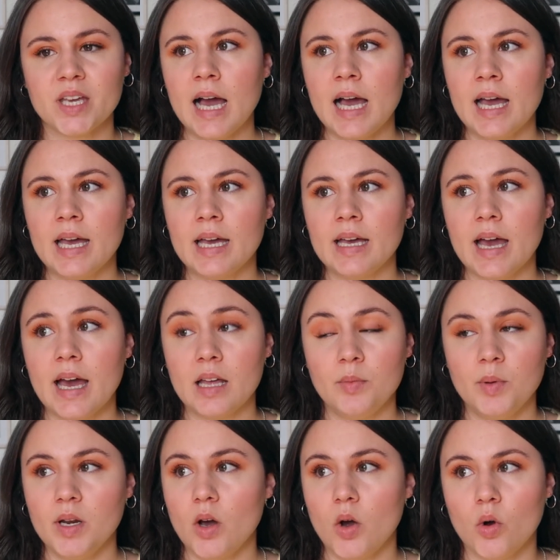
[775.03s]
I
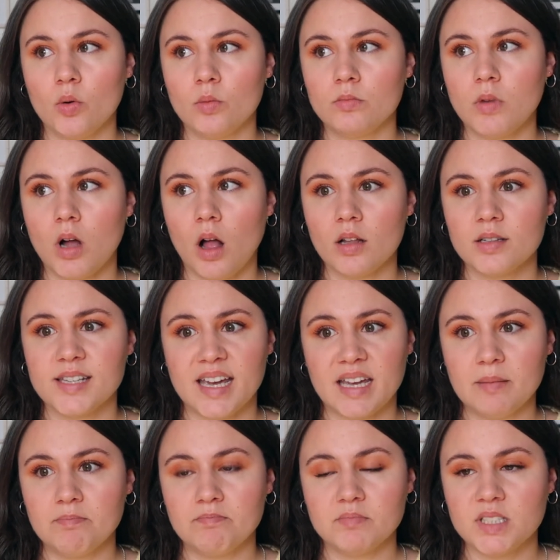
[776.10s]
had been home all
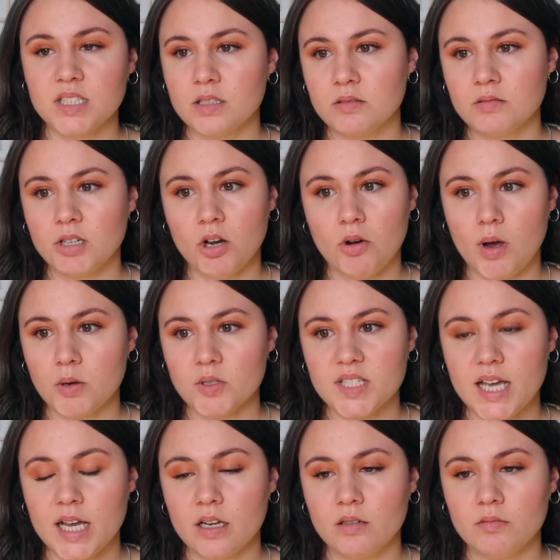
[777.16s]
day, didn't go
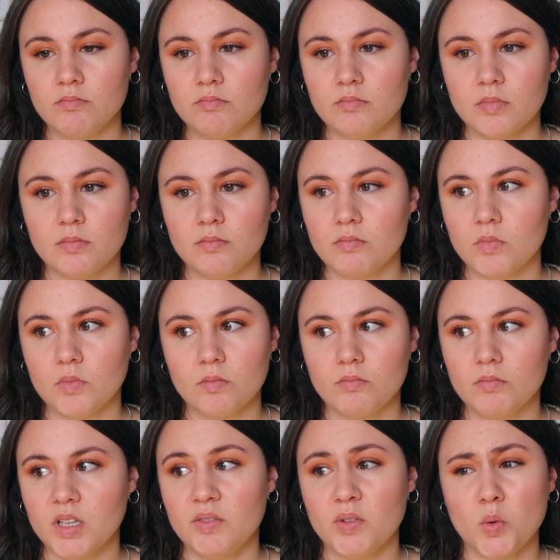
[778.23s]
outside
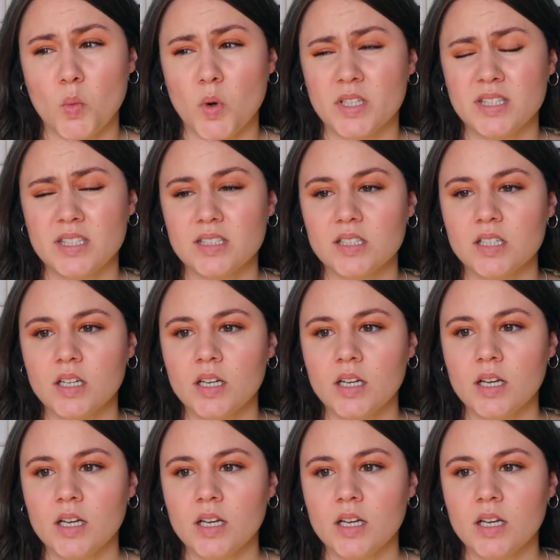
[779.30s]
even once,